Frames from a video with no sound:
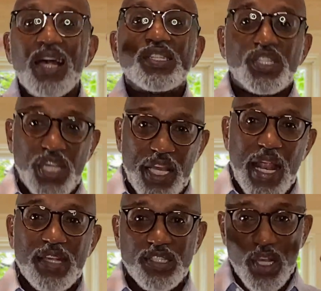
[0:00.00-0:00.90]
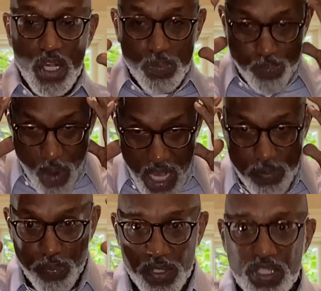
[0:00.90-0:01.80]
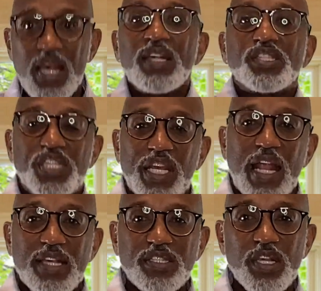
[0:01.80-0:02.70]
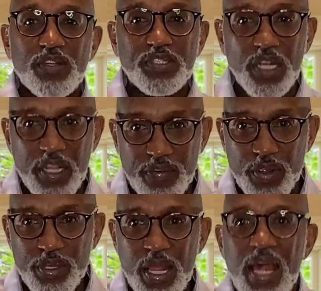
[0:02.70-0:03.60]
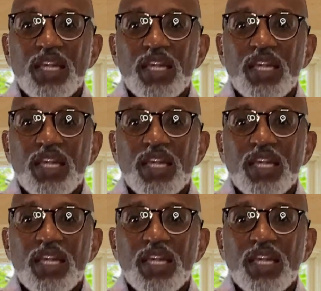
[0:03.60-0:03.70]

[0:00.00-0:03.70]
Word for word: seeing ourselves prosperous, seeing ourselves delivered,